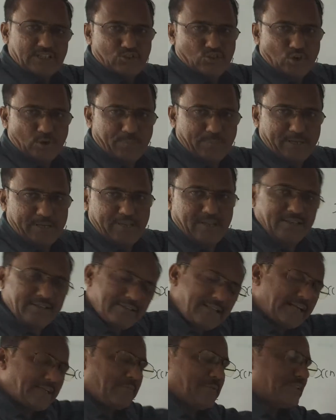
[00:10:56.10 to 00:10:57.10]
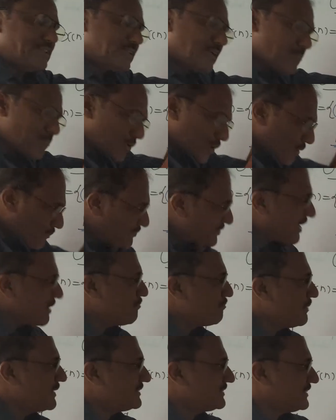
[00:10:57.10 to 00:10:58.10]
h of n. That means number of
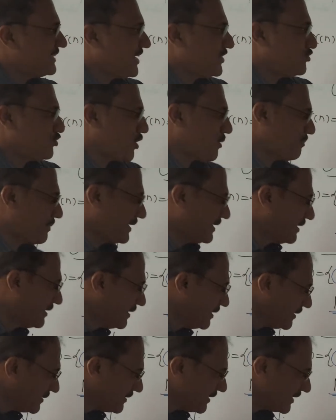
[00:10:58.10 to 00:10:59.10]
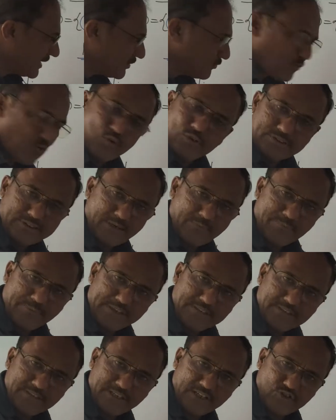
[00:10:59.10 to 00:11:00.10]
samples in h of n. There are 4
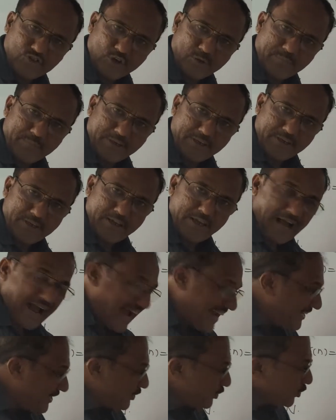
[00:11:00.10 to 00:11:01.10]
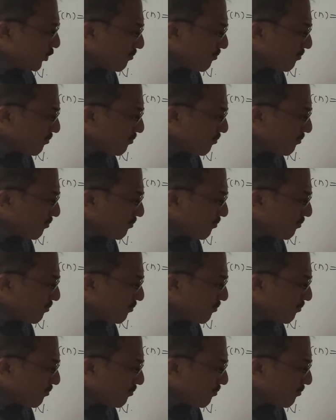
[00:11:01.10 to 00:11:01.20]
samples in h of n. I need